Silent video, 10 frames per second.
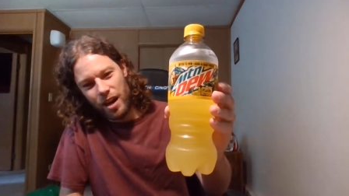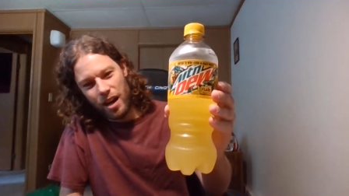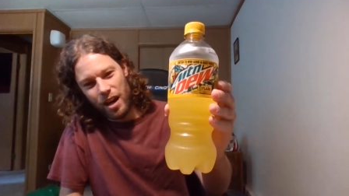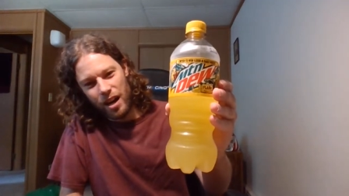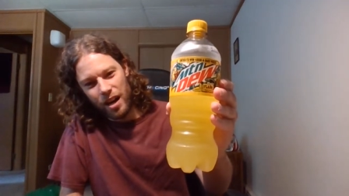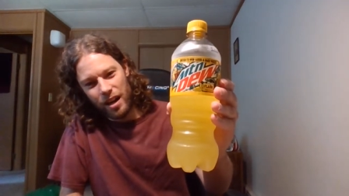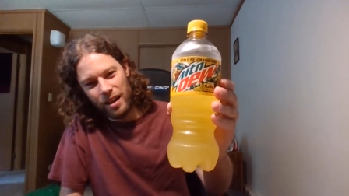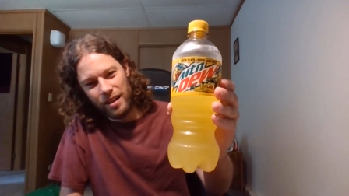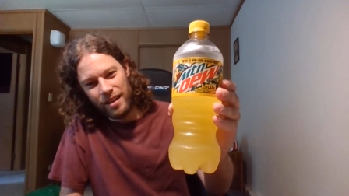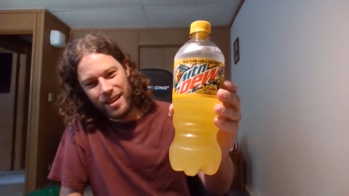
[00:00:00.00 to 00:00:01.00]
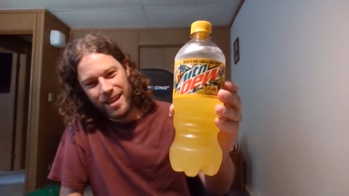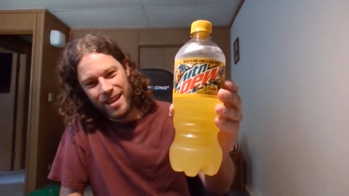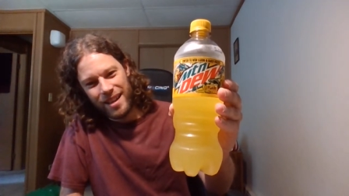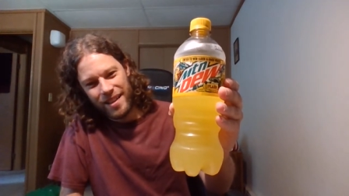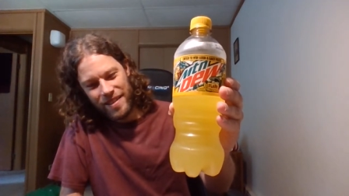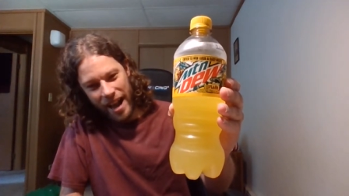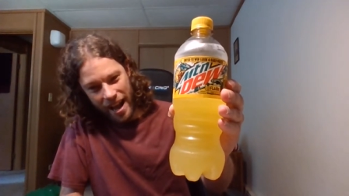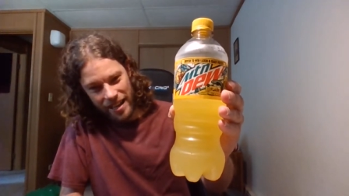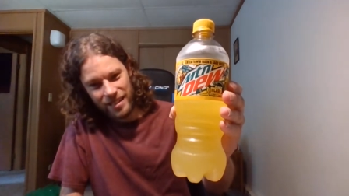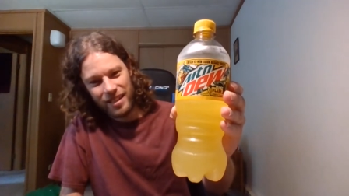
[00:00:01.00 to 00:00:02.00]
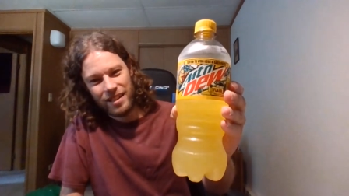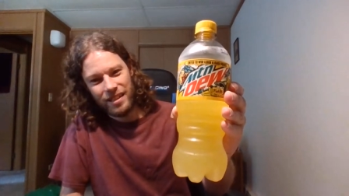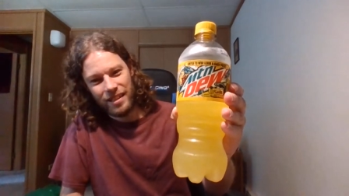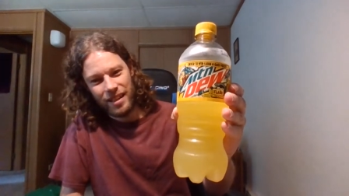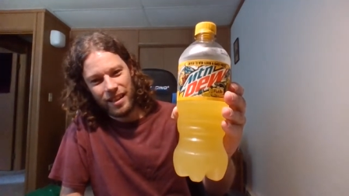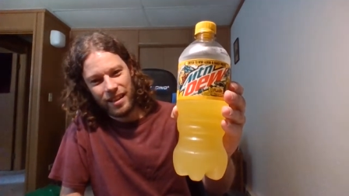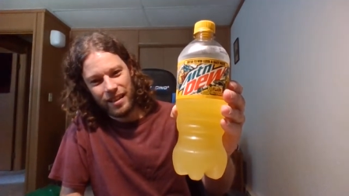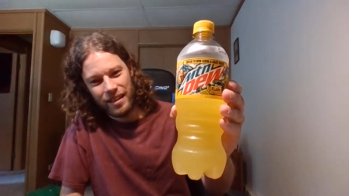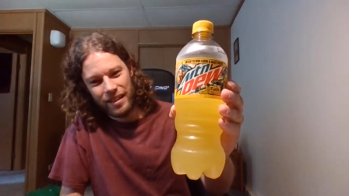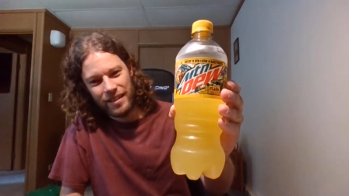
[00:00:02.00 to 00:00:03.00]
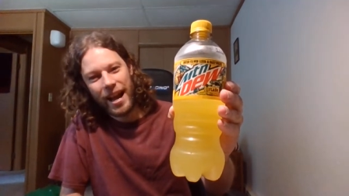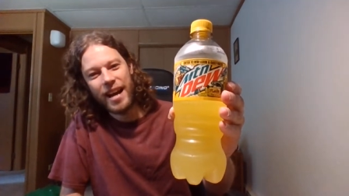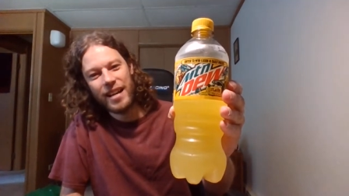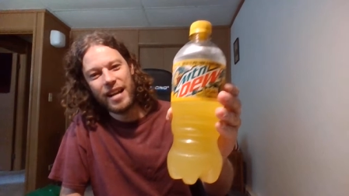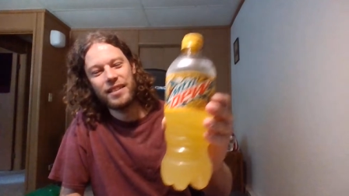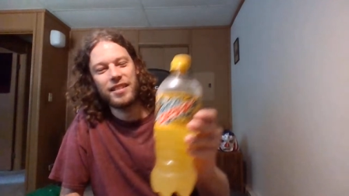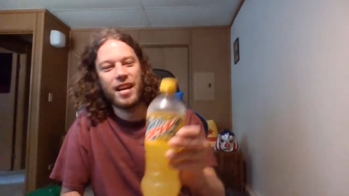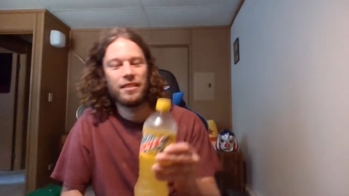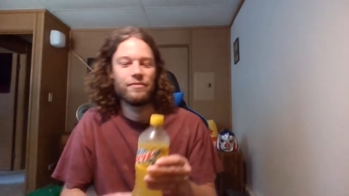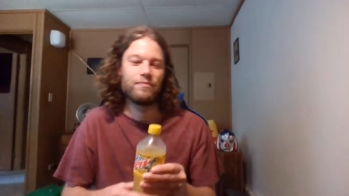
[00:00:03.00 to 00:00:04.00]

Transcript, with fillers: uh nine nine out of ten.